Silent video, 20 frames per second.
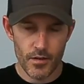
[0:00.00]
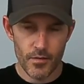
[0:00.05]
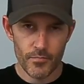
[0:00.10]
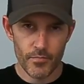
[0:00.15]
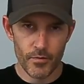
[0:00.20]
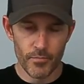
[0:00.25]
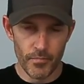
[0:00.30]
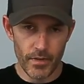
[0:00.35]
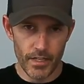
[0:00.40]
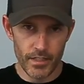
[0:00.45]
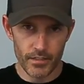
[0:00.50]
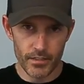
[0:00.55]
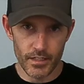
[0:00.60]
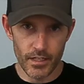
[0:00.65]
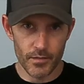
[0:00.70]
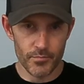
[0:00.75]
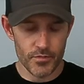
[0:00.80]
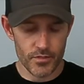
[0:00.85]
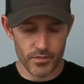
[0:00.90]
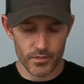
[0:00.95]
But mainly
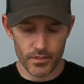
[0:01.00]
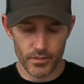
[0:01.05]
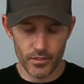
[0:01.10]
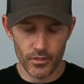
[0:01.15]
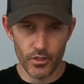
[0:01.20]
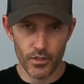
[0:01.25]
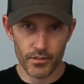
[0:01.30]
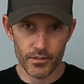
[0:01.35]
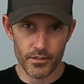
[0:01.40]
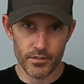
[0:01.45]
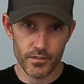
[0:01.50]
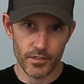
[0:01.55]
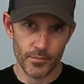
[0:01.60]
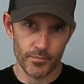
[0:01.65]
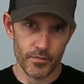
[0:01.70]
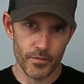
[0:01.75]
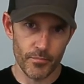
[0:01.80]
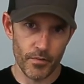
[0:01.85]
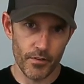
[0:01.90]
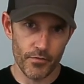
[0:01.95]
I'm just gonna hook this
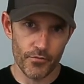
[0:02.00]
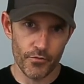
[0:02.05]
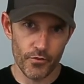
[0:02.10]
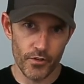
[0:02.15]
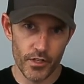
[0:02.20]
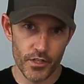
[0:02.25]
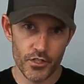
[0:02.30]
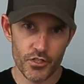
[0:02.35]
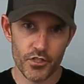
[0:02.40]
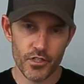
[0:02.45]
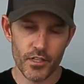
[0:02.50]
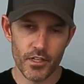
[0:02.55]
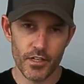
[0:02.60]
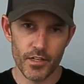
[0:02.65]
up to my fridge